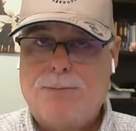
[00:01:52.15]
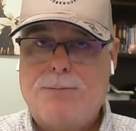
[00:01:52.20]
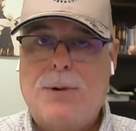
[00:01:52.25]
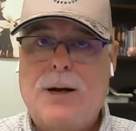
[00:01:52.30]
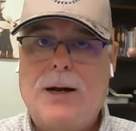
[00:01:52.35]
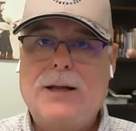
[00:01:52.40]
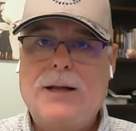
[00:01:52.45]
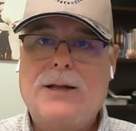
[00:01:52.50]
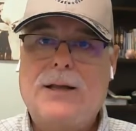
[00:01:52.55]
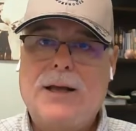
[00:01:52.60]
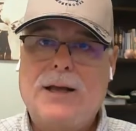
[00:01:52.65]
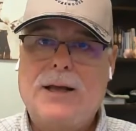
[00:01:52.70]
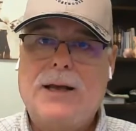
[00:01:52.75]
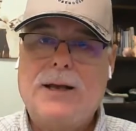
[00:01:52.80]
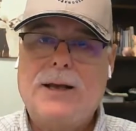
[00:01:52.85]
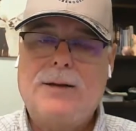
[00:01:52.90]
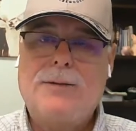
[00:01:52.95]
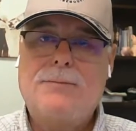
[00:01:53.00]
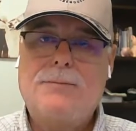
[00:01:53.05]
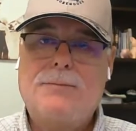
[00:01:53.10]
But
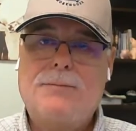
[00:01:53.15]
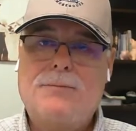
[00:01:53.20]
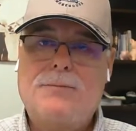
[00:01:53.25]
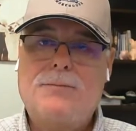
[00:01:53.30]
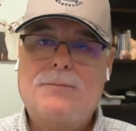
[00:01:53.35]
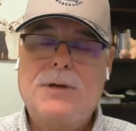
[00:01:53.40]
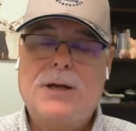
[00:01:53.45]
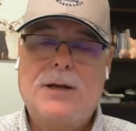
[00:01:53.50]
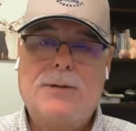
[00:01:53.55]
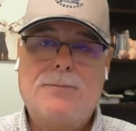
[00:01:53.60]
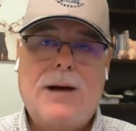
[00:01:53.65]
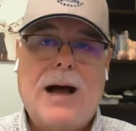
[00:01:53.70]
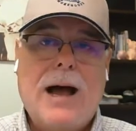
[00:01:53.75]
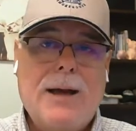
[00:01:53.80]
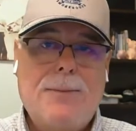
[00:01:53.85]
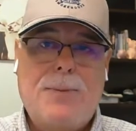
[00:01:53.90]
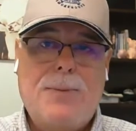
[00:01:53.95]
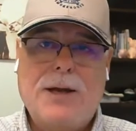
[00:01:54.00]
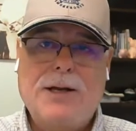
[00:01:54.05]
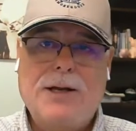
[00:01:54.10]
in
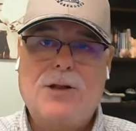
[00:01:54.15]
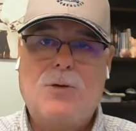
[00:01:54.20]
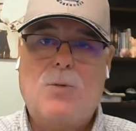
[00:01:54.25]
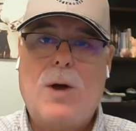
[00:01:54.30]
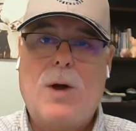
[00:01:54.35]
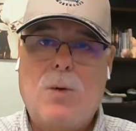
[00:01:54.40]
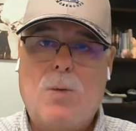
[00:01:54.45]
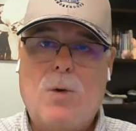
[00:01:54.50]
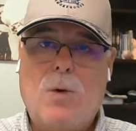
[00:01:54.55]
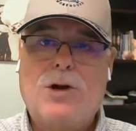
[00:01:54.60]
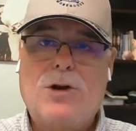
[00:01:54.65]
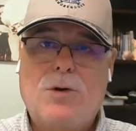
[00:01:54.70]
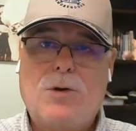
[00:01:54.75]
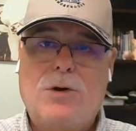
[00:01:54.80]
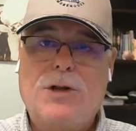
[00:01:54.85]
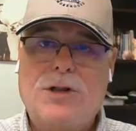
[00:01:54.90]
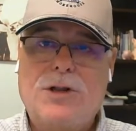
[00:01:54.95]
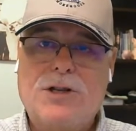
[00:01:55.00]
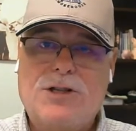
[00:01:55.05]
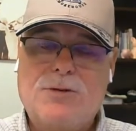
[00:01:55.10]
my opinion, the way we're
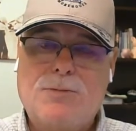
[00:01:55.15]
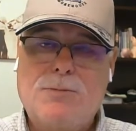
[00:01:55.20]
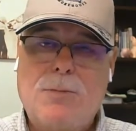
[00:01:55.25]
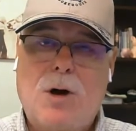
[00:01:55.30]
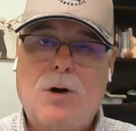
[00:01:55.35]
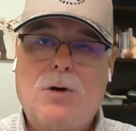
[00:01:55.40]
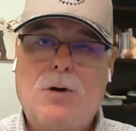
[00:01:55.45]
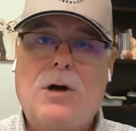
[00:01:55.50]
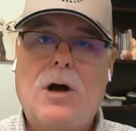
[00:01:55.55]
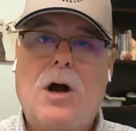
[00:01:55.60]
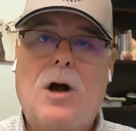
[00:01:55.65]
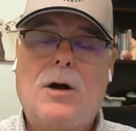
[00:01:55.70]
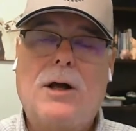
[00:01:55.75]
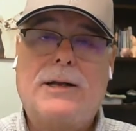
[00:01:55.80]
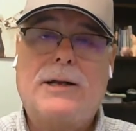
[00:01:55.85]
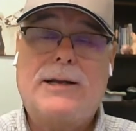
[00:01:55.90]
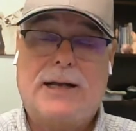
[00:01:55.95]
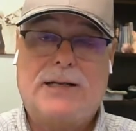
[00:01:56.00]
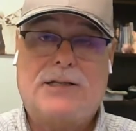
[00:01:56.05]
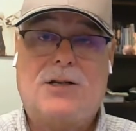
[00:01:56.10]
doing it, the smoke,
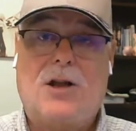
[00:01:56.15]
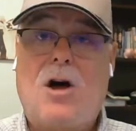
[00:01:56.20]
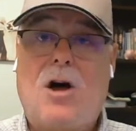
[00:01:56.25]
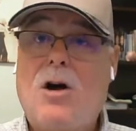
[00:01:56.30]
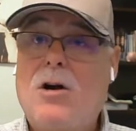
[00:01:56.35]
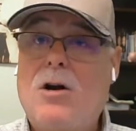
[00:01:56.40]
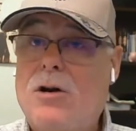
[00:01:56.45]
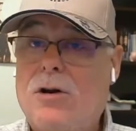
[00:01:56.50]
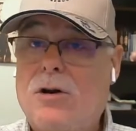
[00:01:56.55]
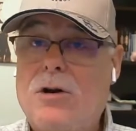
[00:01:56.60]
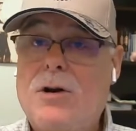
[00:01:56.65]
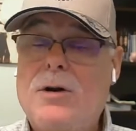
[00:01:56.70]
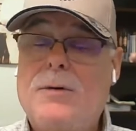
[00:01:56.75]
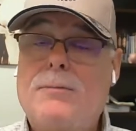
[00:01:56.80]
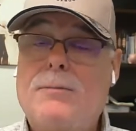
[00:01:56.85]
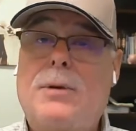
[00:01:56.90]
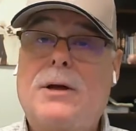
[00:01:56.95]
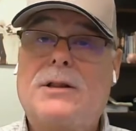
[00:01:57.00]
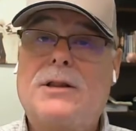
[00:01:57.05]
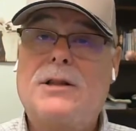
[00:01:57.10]
it takes longer,
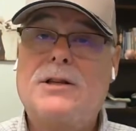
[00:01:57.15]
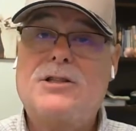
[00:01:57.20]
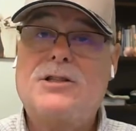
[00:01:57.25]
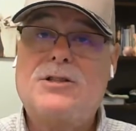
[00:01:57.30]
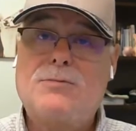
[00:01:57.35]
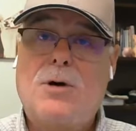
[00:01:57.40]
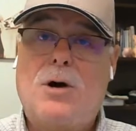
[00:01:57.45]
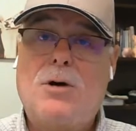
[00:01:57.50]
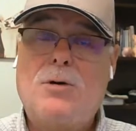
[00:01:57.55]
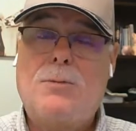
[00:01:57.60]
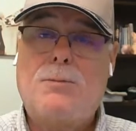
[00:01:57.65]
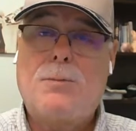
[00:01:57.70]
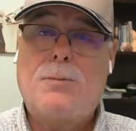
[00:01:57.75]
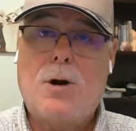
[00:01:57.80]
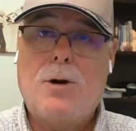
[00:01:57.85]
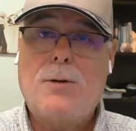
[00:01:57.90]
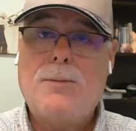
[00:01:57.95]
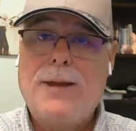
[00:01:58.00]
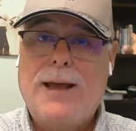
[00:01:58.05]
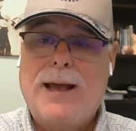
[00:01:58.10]
but the smoke
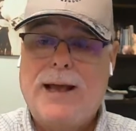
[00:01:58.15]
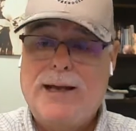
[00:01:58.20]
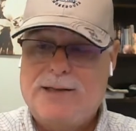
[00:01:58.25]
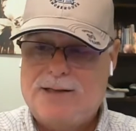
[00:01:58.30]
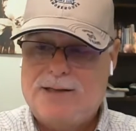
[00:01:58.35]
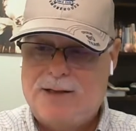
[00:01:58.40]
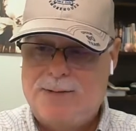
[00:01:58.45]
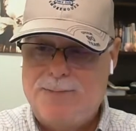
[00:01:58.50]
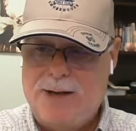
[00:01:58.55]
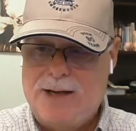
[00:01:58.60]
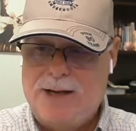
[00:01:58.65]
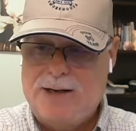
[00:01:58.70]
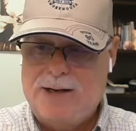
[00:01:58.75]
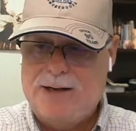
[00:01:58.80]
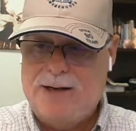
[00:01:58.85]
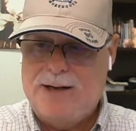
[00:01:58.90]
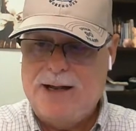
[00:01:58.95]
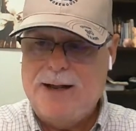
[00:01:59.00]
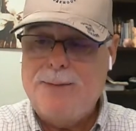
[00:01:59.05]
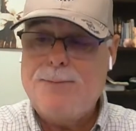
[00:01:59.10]
permeates the
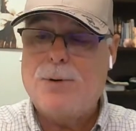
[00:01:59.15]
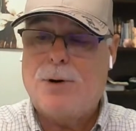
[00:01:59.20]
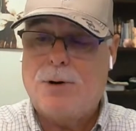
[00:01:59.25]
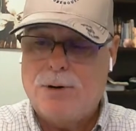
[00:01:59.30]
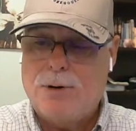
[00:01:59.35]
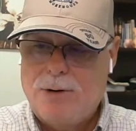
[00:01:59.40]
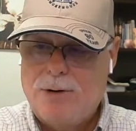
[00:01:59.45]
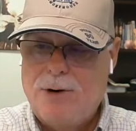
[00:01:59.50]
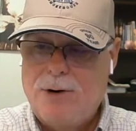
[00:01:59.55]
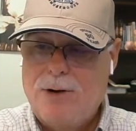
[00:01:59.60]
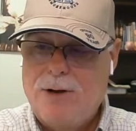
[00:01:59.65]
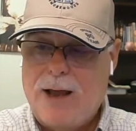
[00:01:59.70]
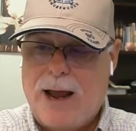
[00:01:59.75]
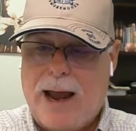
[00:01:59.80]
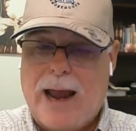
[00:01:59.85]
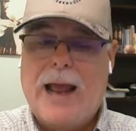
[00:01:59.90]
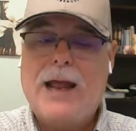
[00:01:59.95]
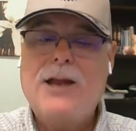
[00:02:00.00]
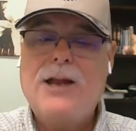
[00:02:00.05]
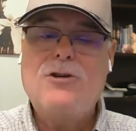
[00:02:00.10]
meat deeper
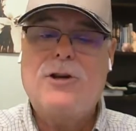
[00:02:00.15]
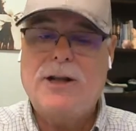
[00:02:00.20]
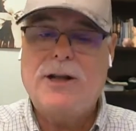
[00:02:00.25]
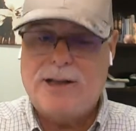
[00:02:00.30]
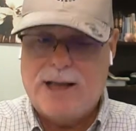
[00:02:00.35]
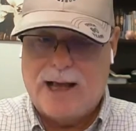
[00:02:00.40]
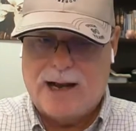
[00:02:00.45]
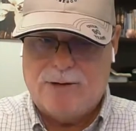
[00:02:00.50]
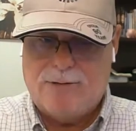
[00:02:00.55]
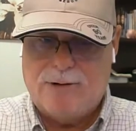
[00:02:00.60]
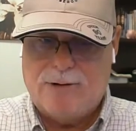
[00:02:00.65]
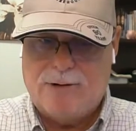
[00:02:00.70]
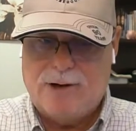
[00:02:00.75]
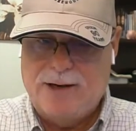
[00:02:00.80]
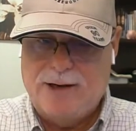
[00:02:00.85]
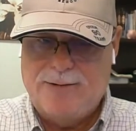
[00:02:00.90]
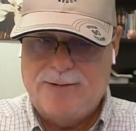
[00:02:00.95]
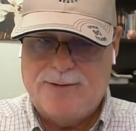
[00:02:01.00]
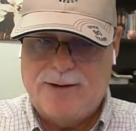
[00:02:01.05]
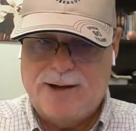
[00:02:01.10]
and you get that
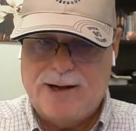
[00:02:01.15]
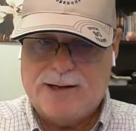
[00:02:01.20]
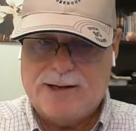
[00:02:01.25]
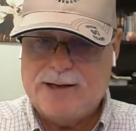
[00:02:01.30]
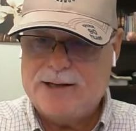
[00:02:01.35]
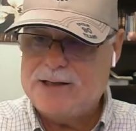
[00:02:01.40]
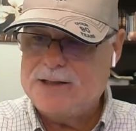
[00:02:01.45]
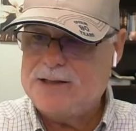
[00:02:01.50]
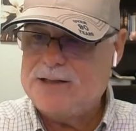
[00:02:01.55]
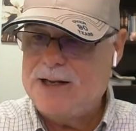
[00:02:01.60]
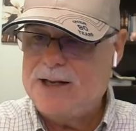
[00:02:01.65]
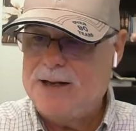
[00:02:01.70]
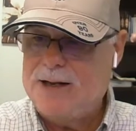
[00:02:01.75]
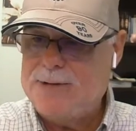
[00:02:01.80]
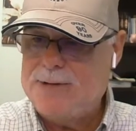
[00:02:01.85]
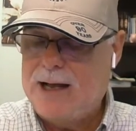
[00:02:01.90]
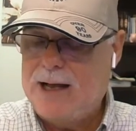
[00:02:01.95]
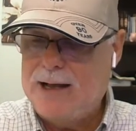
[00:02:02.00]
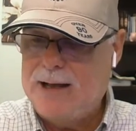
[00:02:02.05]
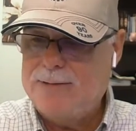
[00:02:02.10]
grilling effect at the same
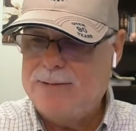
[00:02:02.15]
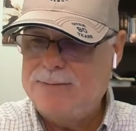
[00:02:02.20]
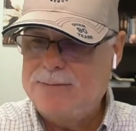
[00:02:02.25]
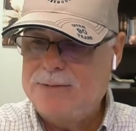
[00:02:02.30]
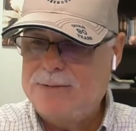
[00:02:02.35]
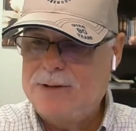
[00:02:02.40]
time.